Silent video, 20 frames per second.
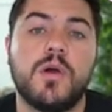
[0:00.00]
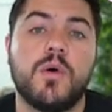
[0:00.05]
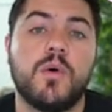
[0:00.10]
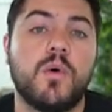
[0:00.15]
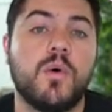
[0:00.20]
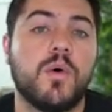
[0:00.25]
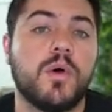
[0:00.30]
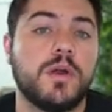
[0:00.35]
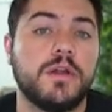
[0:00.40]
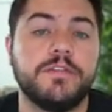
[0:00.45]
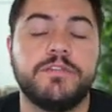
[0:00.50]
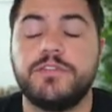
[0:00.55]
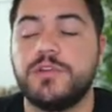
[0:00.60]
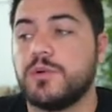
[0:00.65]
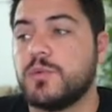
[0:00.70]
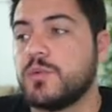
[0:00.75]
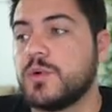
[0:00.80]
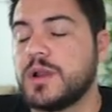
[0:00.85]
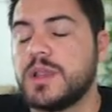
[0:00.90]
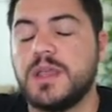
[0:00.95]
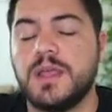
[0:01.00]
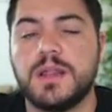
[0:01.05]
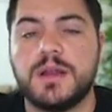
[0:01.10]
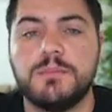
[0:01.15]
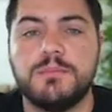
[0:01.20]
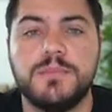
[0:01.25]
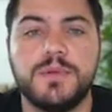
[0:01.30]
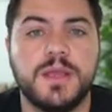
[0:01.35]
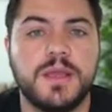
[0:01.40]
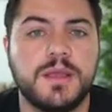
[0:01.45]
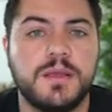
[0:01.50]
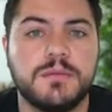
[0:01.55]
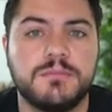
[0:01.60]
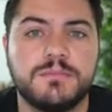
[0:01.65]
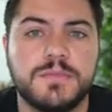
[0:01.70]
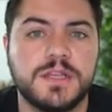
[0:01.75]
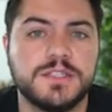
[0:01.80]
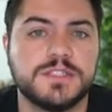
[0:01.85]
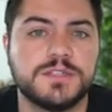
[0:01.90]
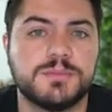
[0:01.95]
Or if you're working at a big
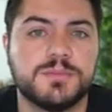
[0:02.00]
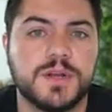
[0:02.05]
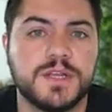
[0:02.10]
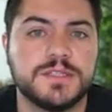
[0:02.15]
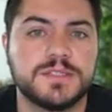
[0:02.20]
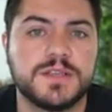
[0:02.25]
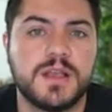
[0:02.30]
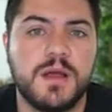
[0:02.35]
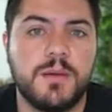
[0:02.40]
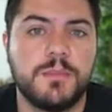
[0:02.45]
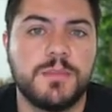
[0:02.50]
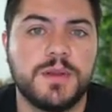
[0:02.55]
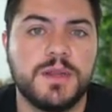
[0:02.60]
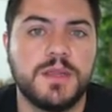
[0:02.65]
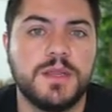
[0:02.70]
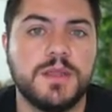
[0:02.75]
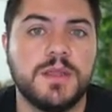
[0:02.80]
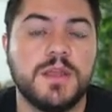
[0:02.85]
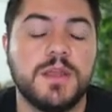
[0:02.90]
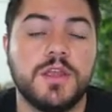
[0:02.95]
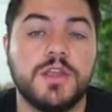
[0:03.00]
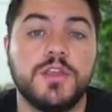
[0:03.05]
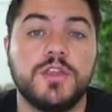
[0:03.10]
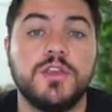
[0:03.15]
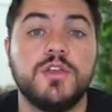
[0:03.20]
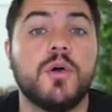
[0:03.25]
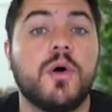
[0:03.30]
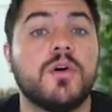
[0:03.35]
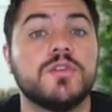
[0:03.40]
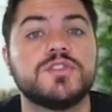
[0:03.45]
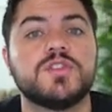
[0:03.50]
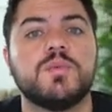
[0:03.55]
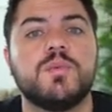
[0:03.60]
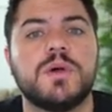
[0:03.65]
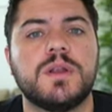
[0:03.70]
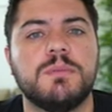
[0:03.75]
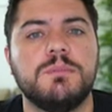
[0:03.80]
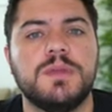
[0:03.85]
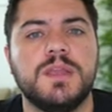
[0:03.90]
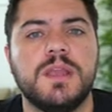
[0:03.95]
enterprise company, you also
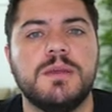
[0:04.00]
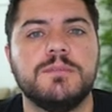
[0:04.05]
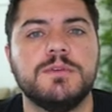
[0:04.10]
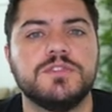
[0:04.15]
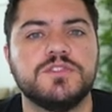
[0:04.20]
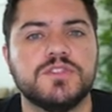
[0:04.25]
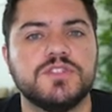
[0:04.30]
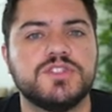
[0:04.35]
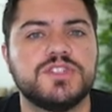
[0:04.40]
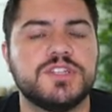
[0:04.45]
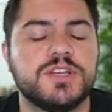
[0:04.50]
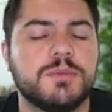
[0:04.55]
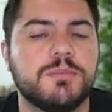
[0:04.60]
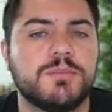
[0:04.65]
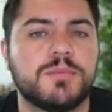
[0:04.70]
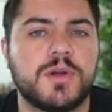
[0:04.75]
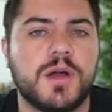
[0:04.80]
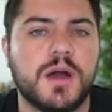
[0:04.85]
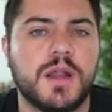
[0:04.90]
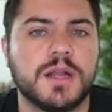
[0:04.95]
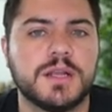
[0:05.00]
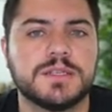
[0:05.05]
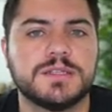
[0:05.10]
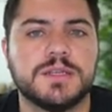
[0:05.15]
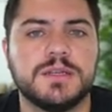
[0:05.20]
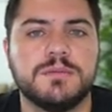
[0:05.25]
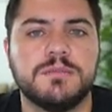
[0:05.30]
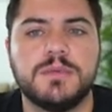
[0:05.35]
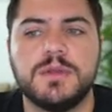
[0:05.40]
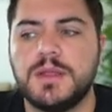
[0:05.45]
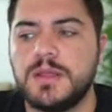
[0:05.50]
want to be able to ship products and,